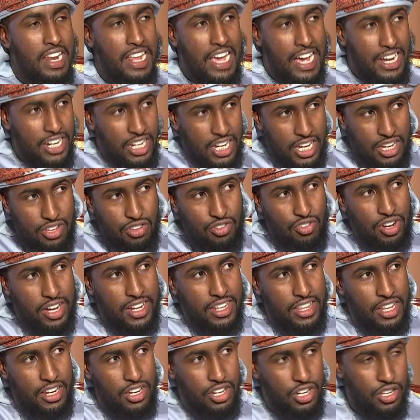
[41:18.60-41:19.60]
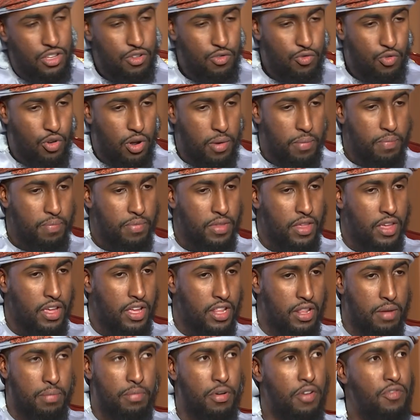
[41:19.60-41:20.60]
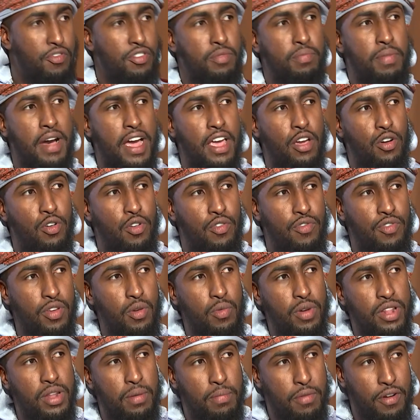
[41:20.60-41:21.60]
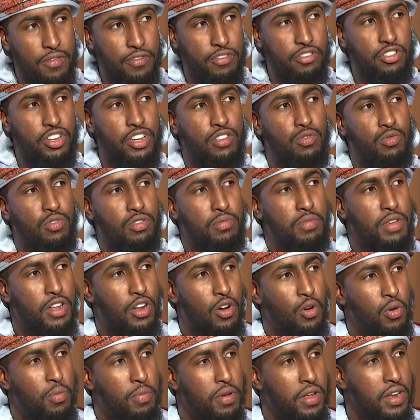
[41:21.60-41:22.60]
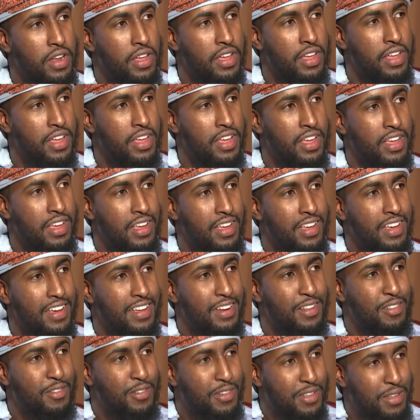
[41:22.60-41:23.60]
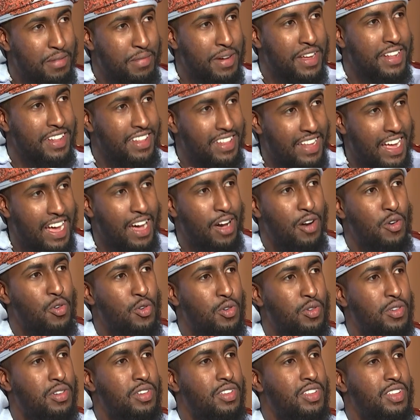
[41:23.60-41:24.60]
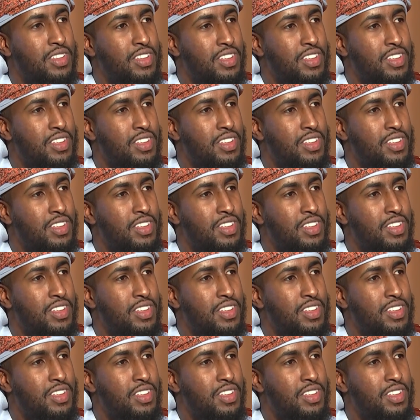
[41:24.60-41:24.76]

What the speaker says: And he actually extracted it just from the Prophet's biography when the Prophet's chest was being opened. And he talks about that whole